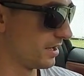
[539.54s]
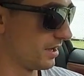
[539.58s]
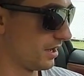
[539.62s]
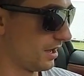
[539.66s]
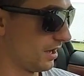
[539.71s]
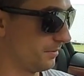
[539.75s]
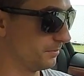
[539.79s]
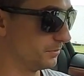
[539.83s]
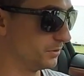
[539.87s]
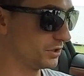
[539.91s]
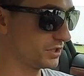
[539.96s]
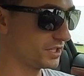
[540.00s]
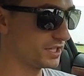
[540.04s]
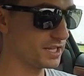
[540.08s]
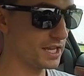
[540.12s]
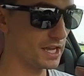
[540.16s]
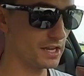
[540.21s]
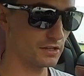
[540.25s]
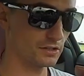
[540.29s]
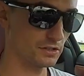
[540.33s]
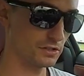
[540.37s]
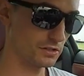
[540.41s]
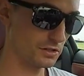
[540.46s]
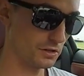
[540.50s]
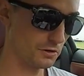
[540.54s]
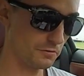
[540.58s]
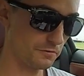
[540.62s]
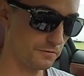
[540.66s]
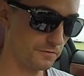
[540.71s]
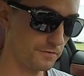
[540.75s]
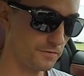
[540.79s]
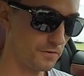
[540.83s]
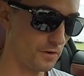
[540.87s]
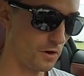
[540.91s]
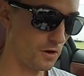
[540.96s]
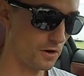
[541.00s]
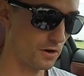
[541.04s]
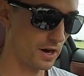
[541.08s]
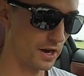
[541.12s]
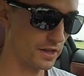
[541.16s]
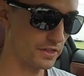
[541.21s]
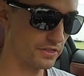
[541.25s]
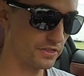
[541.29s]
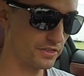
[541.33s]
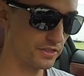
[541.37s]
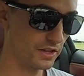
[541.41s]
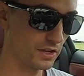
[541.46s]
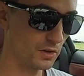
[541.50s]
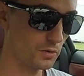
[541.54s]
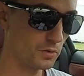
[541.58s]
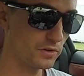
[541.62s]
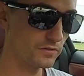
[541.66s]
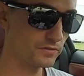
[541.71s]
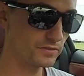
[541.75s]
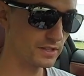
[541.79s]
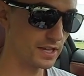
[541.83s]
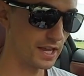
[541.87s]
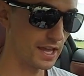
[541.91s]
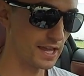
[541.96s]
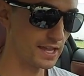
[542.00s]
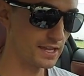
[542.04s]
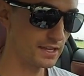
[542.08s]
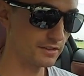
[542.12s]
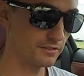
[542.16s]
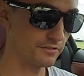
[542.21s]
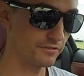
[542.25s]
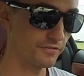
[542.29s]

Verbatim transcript: Looking at it so far, I think we've taken